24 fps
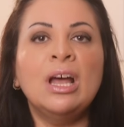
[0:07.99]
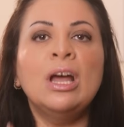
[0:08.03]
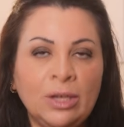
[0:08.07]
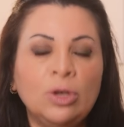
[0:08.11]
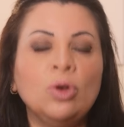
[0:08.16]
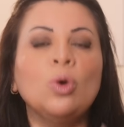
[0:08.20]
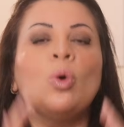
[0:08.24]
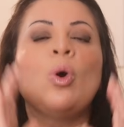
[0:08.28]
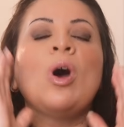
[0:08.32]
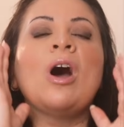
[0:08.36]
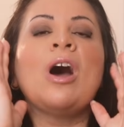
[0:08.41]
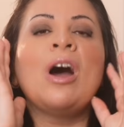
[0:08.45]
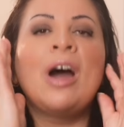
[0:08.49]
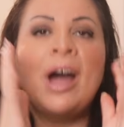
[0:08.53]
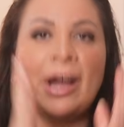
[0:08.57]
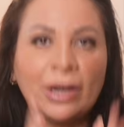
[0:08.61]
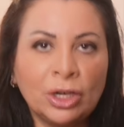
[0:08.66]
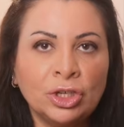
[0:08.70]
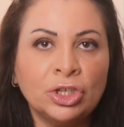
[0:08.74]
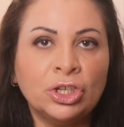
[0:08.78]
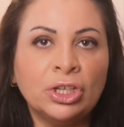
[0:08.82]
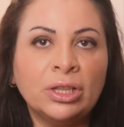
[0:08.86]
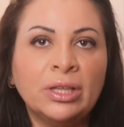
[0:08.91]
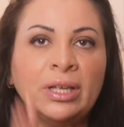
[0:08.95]
you're
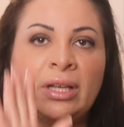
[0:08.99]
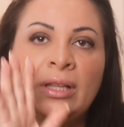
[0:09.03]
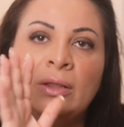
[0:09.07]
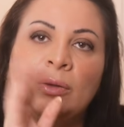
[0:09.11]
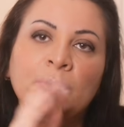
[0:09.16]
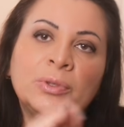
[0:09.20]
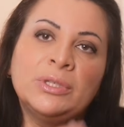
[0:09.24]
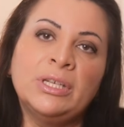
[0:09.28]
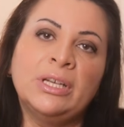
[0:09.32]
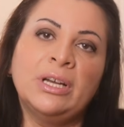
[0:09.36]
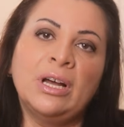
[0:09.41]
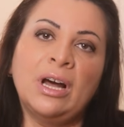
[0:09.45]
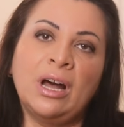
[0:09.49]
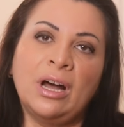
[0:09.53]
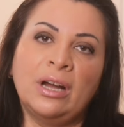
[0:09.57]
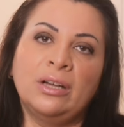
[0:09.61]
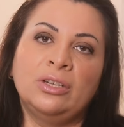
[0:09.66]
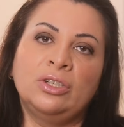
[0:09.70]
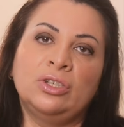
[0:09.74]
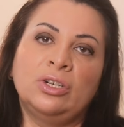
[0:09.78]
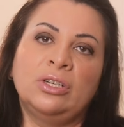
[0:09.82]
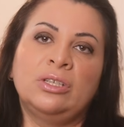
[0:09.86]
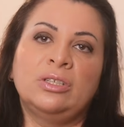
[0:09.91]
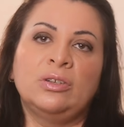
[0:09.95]
actually losing
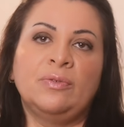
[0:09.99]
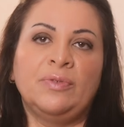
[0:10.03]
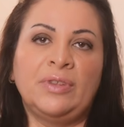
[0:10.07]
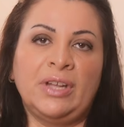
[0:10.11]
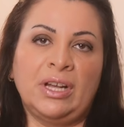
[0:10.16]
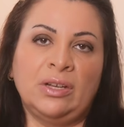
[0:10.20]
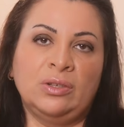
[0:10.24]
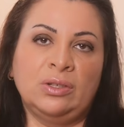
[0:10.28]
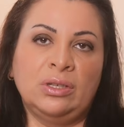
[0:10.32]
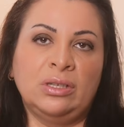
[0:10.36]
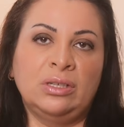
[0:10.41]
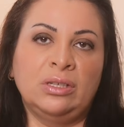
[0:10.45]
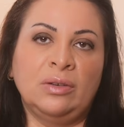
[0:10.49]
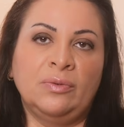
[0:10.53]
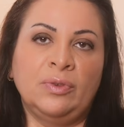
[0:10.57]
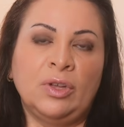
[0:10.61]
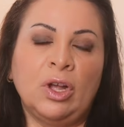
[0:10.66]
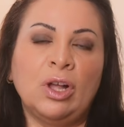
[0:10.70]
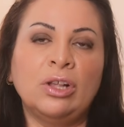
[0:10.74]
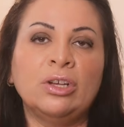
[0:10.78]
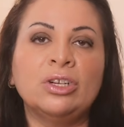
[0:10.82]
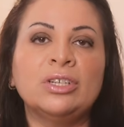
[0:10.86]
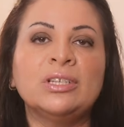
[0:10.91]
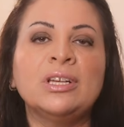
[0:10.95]
hundreds of thousands of
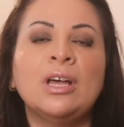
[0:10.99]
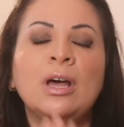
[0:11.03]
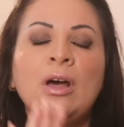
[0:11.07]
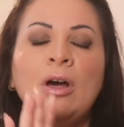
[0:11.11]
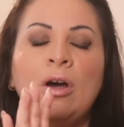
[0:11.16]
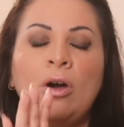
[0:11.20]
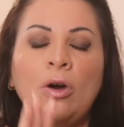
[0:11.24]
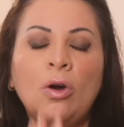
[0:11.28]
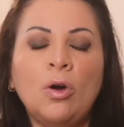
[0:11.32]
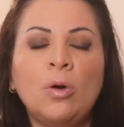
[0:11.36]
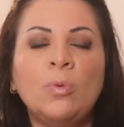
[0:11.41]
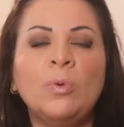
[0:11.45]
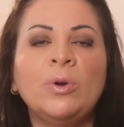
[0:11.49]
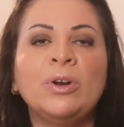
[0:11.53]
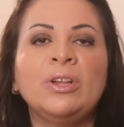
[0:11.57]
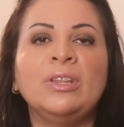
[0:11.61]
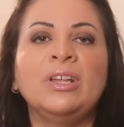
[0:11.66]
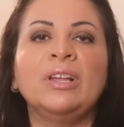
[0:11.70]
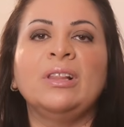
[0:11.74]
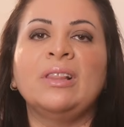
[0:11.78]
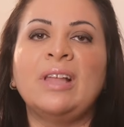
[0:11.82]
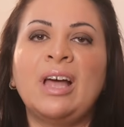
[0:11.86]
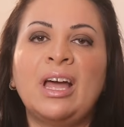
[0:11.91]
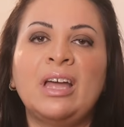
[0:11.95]
dollars over
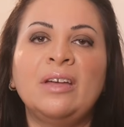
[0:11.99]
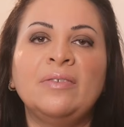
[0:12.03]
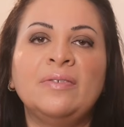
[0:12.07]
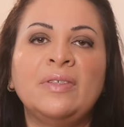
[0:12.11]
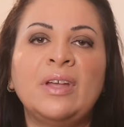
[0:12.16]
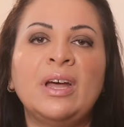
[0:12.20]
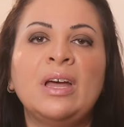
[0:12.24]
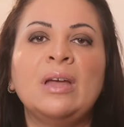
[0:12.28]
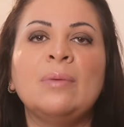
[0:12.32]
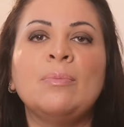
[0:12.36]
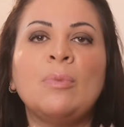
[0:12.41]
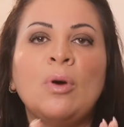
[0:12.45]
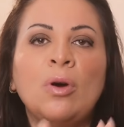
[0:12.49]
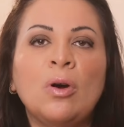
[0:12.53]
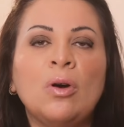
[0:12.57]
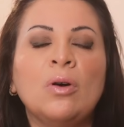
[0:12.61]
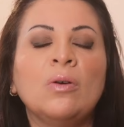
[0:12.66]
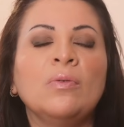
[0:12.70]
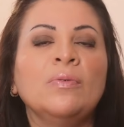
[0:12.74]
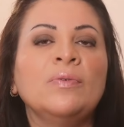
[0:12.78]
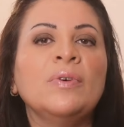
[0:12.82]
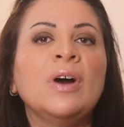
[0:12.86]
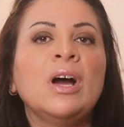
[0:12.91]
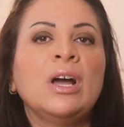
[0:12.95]
the lifetime
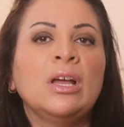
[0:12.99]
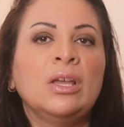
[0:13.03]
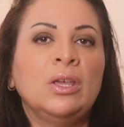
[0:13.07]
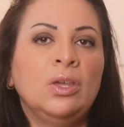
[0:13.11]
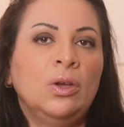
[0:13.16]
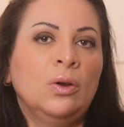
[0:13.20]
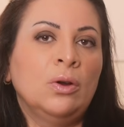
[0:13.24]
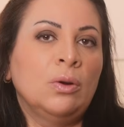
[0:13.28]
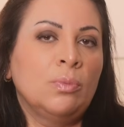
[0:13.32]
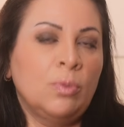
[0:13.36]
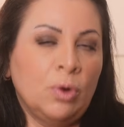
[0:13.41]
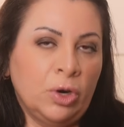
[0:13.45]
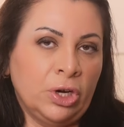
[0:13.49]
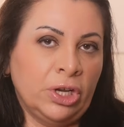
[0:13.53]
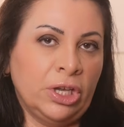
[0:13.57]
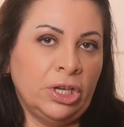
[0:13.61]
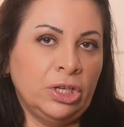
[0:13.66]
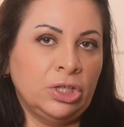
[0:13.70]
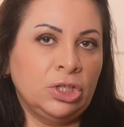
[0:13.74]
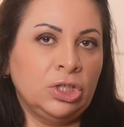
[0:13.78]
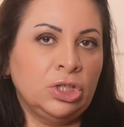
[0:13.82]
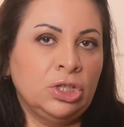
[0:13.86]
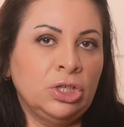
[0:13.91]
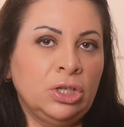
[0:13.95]
of your
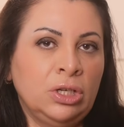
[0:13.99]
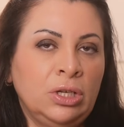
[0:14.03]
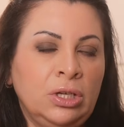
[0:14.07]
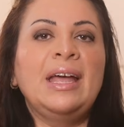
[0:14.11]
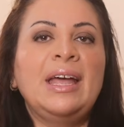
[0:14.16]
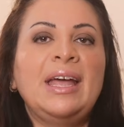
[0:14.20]
mortgage.